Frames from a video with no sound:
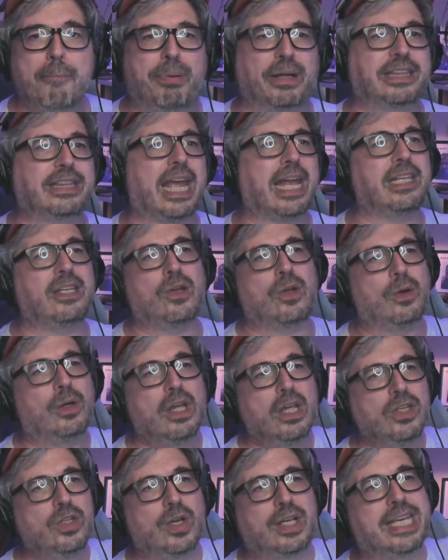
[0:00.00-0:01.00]
but then you
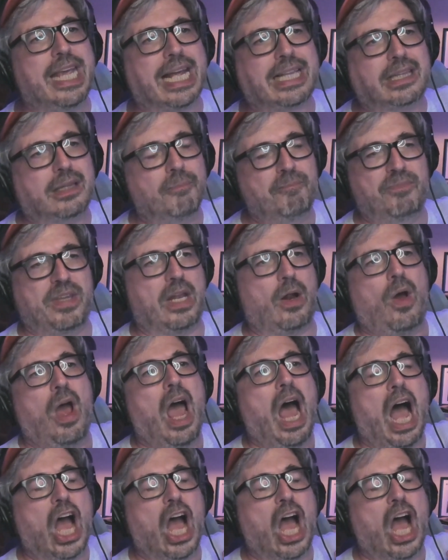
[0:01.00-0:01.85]
get, you know,